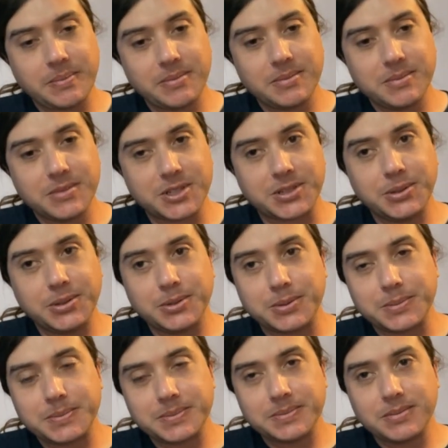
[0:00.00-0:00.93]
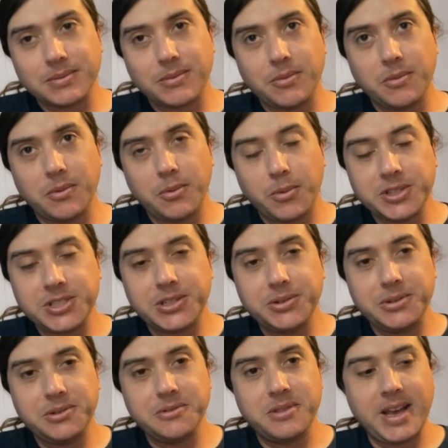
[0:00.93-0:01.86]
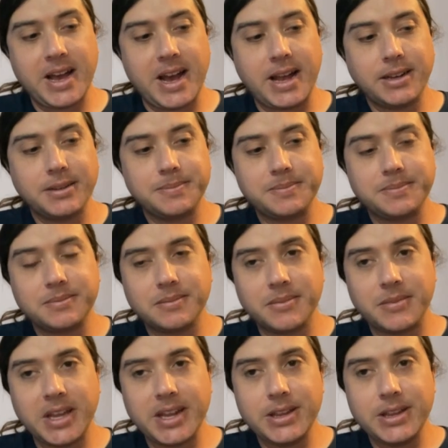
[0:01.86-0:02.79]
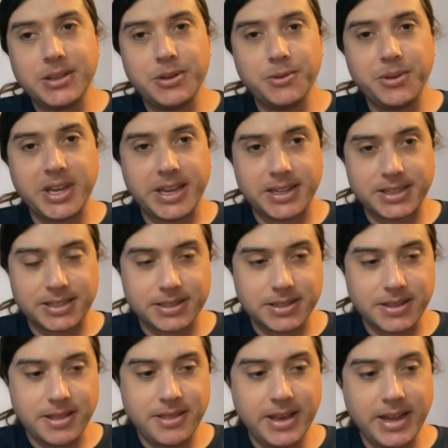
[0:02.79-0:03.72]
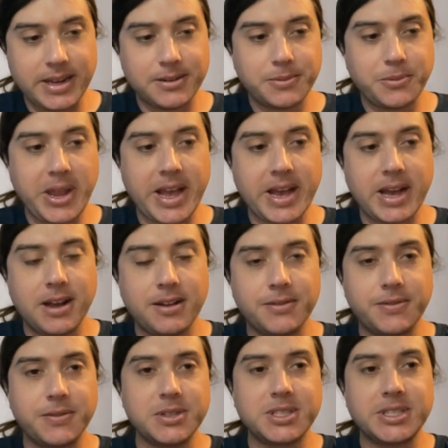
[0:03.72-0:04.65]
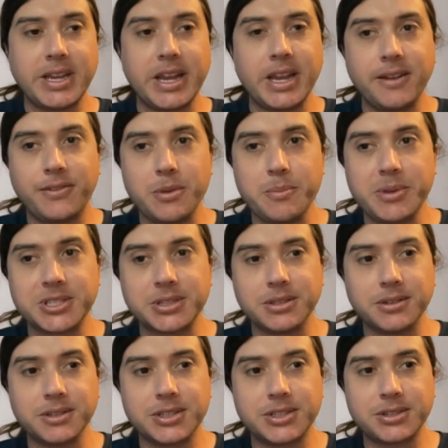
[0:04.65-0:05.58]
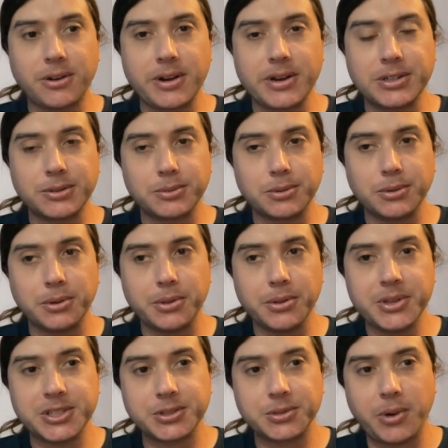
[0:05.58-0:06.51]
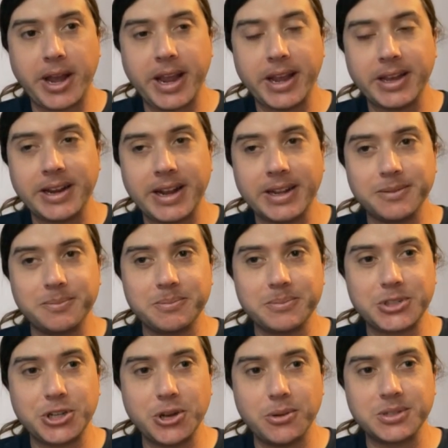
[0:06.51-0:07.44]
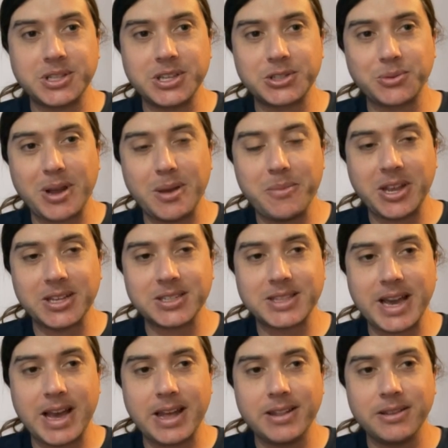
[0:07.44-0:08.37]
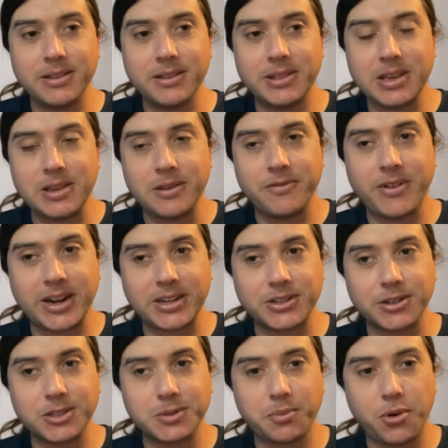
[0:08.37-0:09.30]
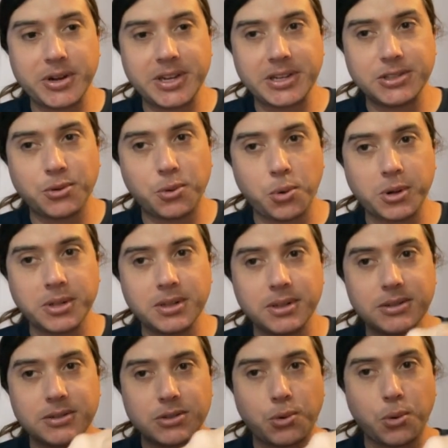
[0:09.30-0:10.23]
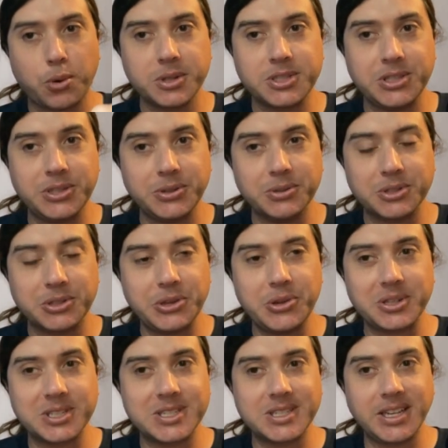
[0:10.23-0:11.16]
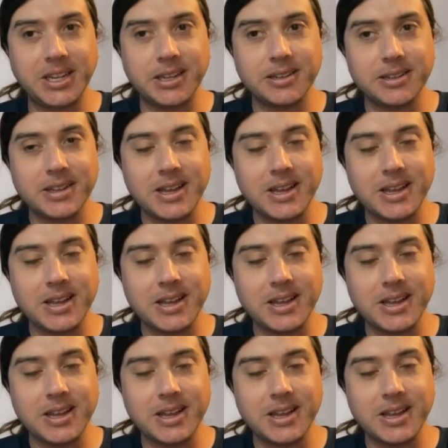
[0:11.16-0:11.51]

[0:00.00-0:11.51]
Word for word: so once you do that then you get that we have, say, if the missile is starting to roll this way, and I chose this way because then the vector is pointing toward towards you, so you can see it.